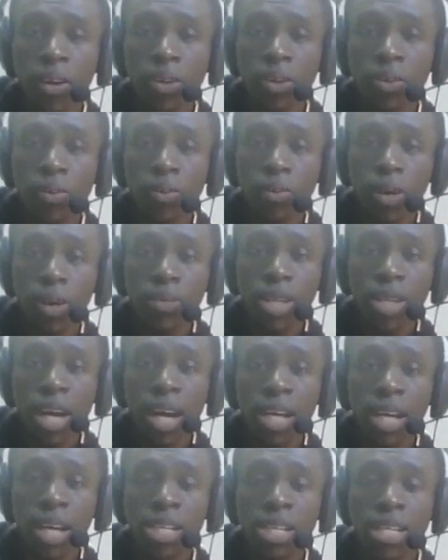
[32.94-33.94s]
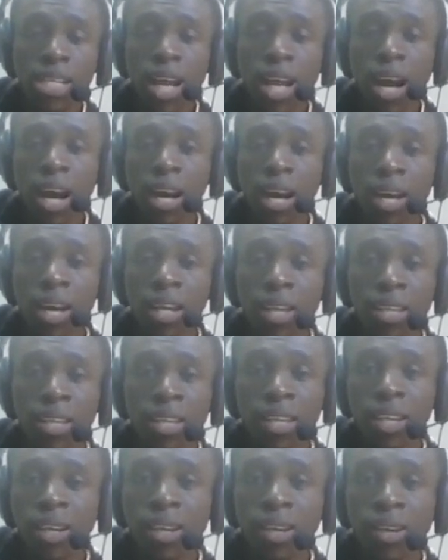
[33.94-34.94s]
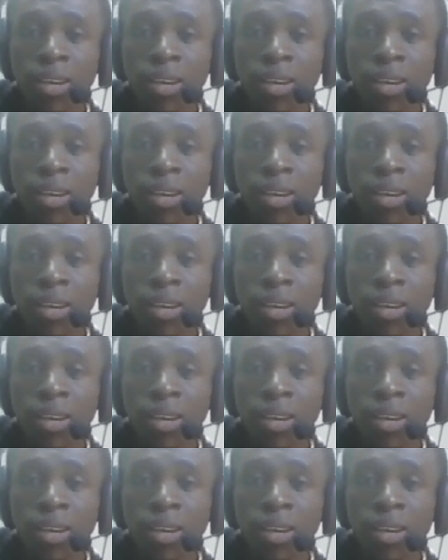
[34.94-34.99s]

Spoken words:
now on the website, and